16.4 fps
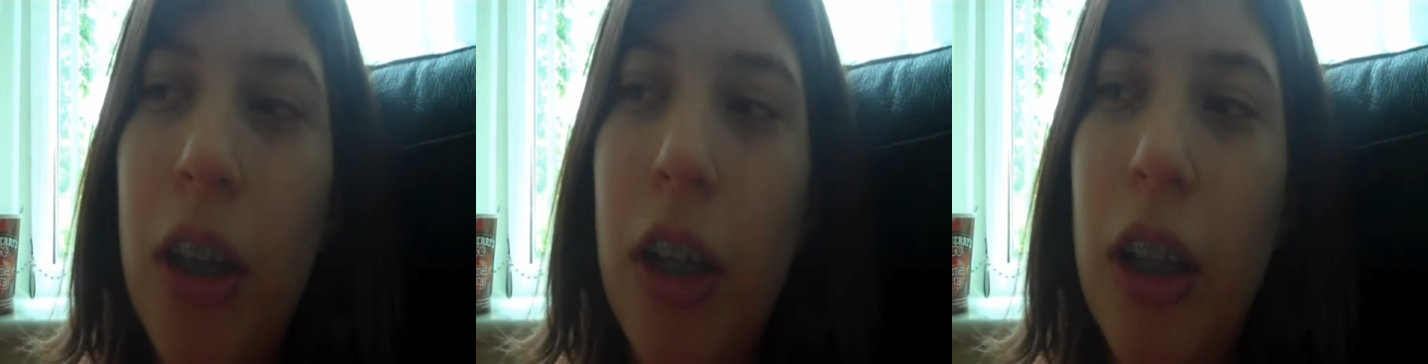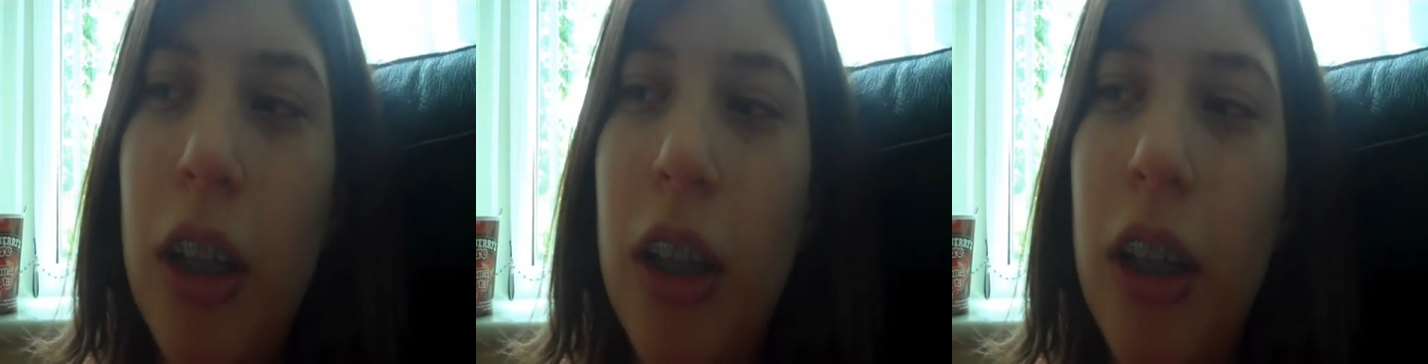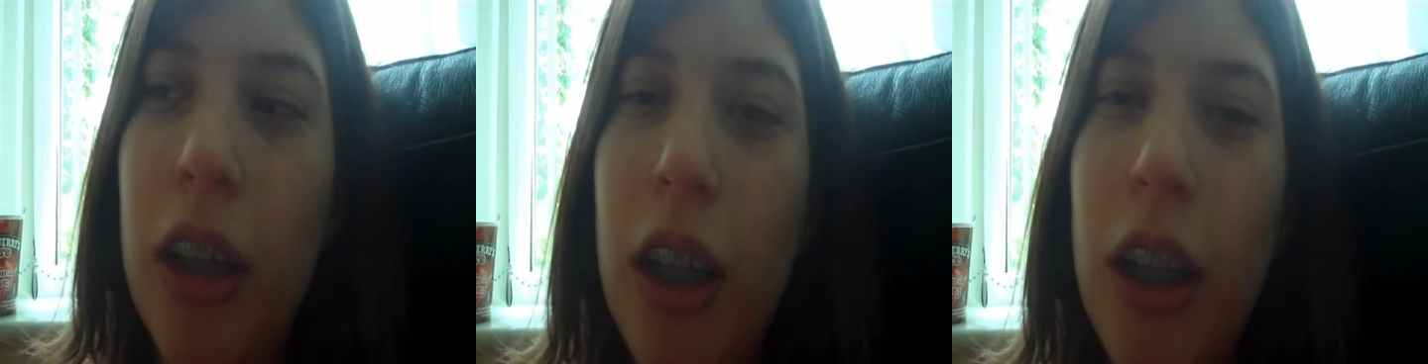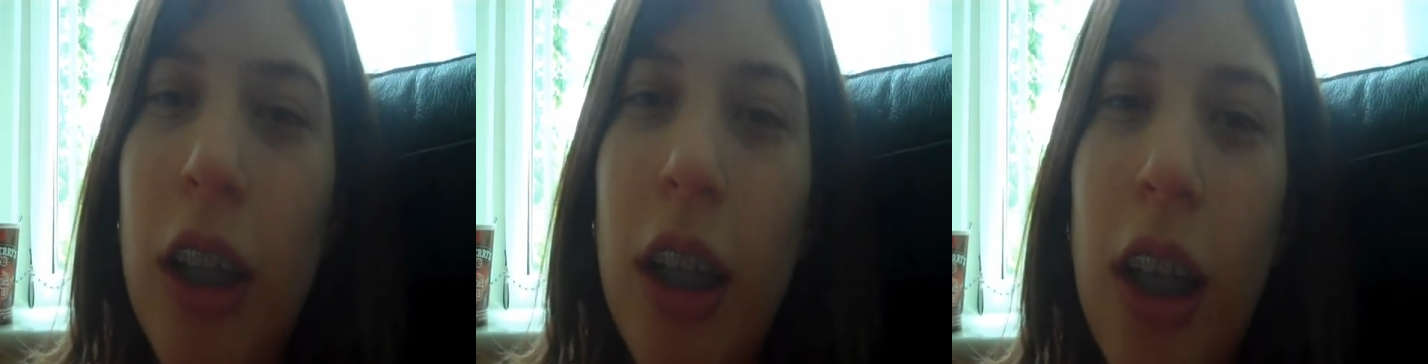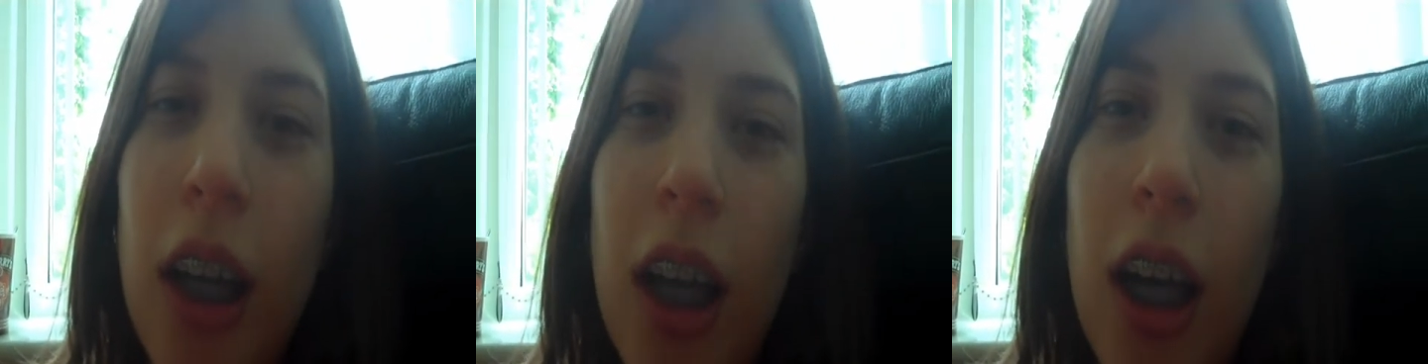Um,
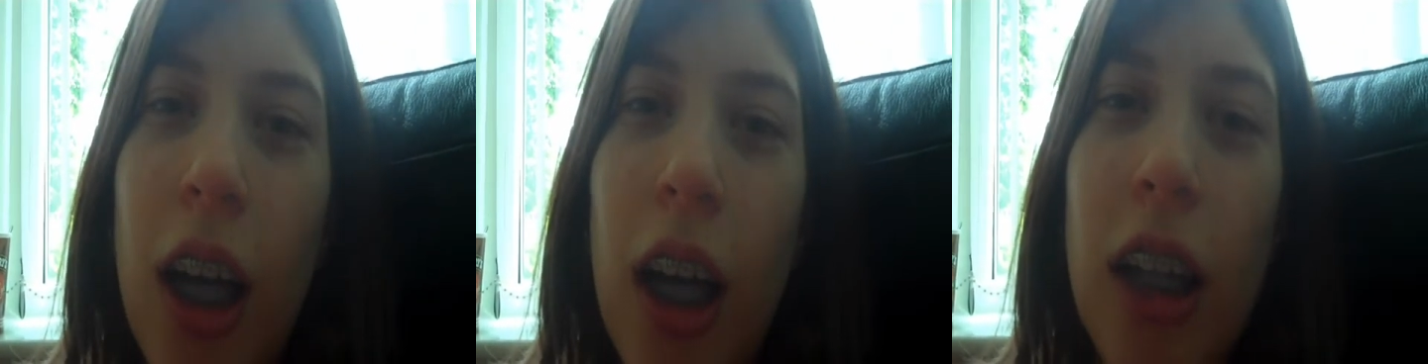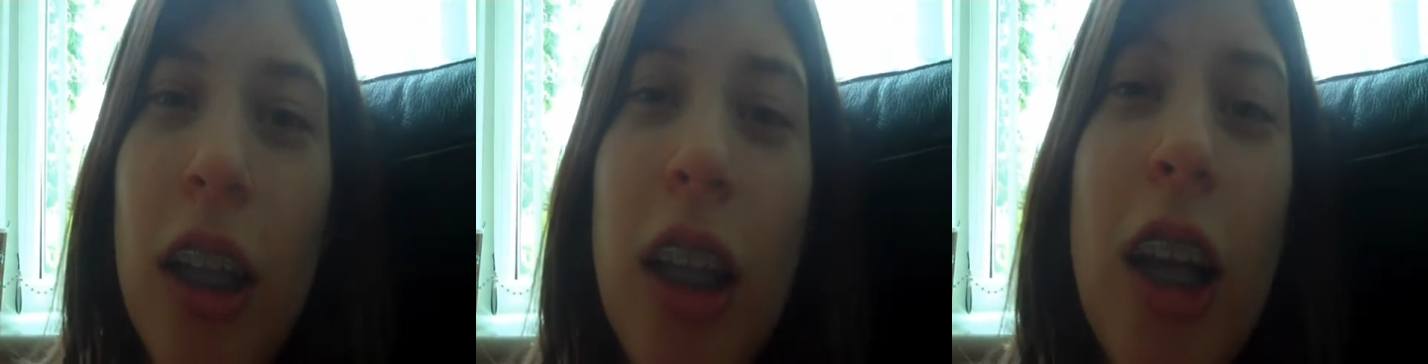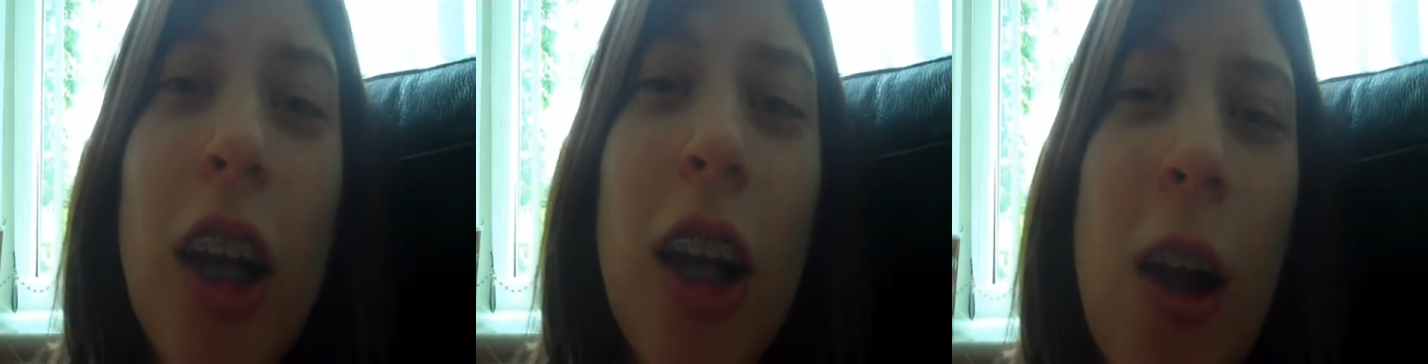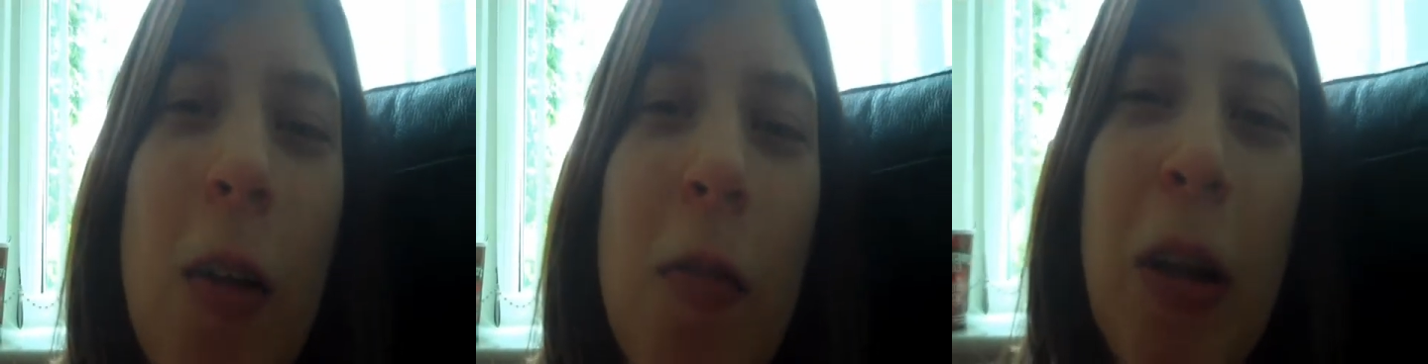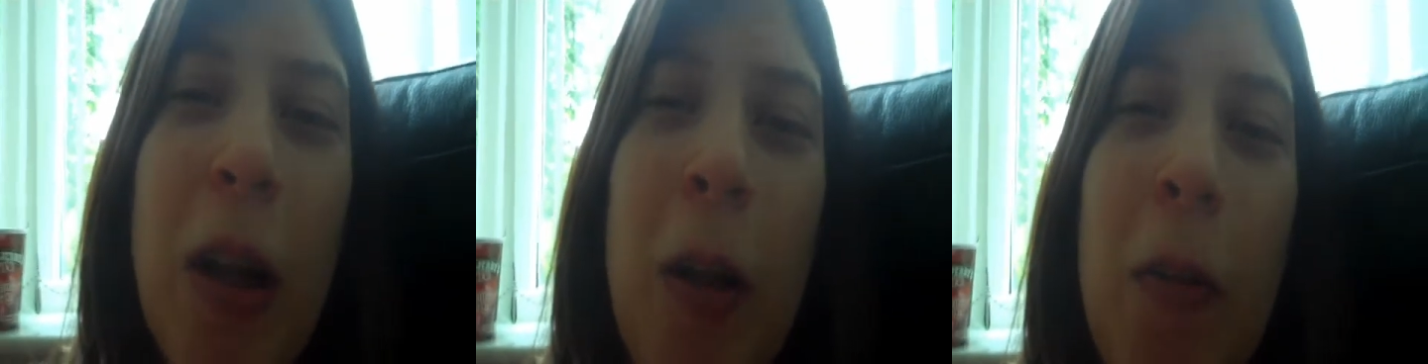and look
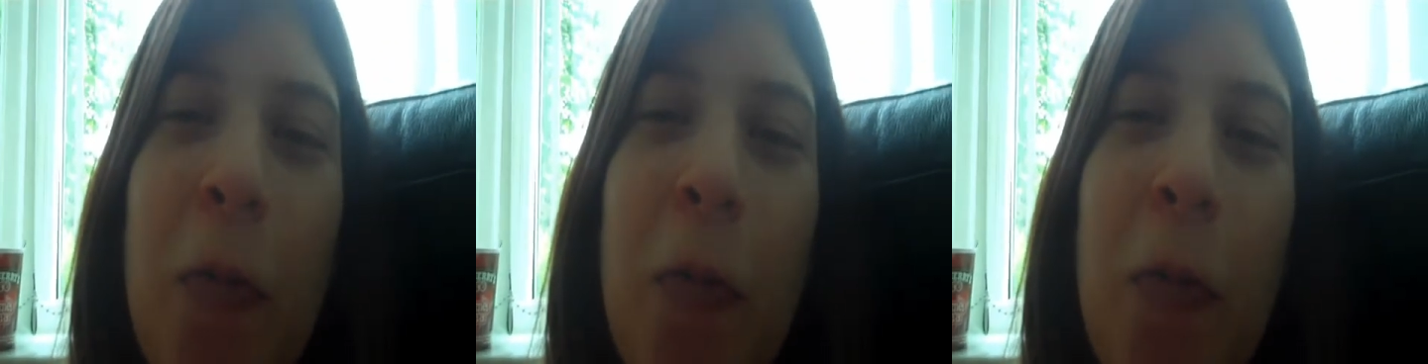how